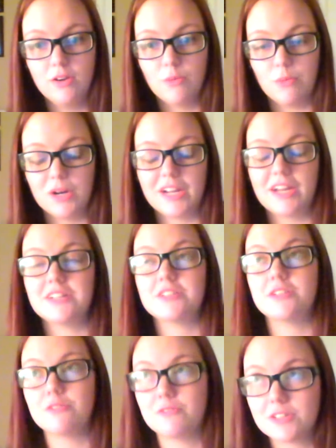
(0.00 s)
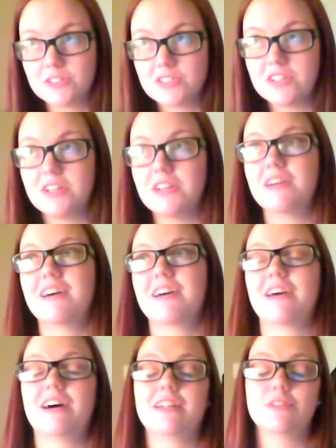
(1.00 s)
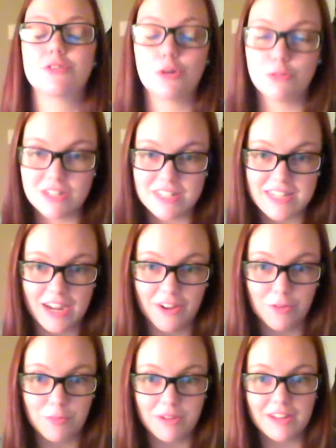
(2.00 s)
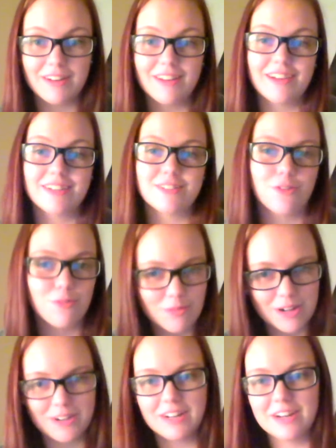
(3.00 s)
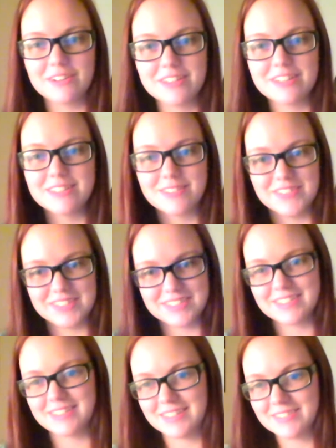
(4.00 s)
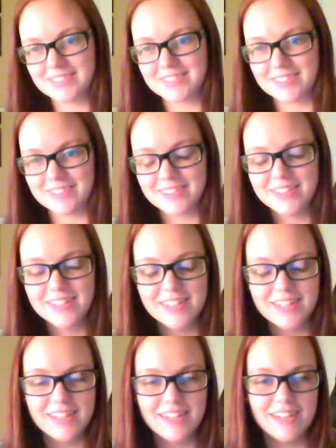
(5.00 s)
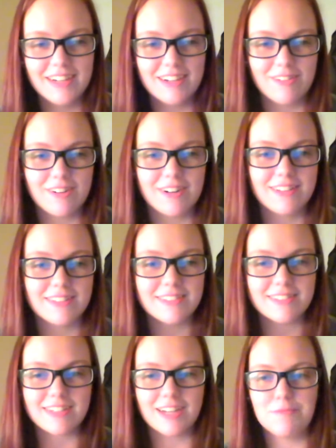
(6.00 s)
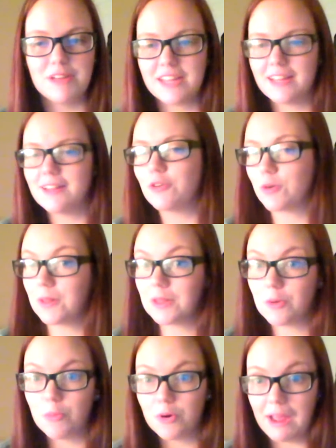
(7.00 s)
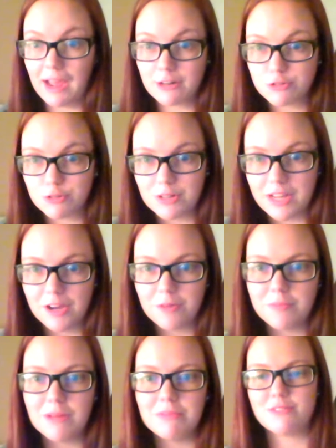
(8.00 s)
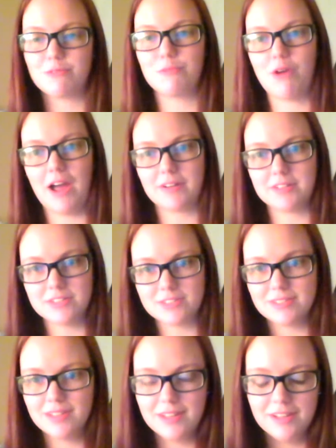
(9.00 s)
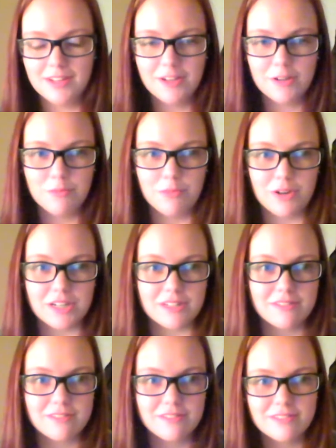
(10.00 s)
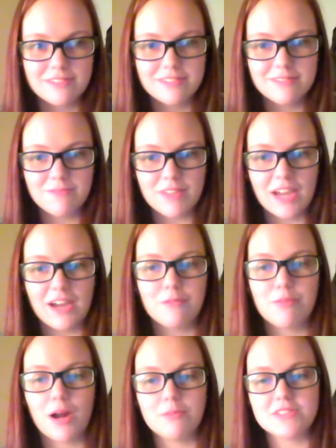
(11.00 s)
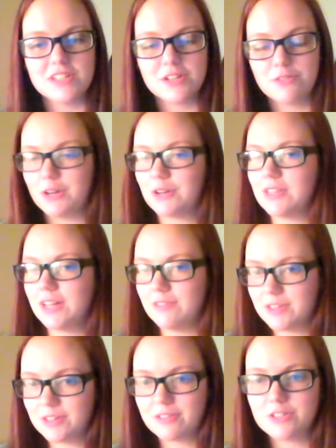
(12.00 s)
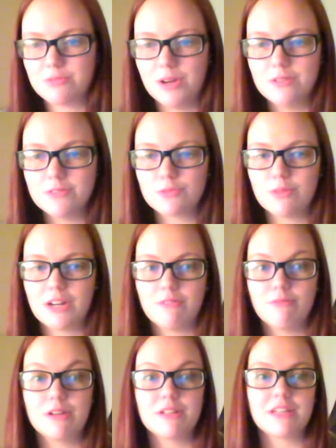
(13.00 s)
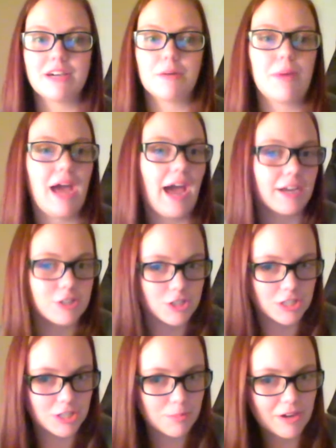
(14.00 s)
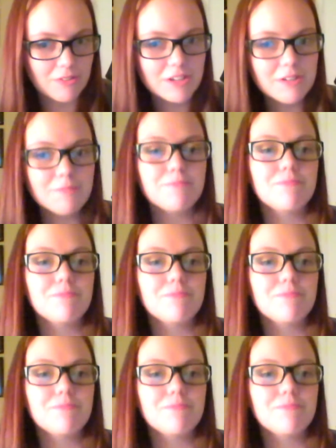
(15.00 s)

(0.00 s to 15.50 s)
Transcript: When I got to university, I kind of toned it down a bit. I don't wear nearly as much as I used to, or at least I make it look a little more natural now. Maybe it's from practice. But yeah, I'd probably say grade 11, grade 12 is when I really got passionate about it.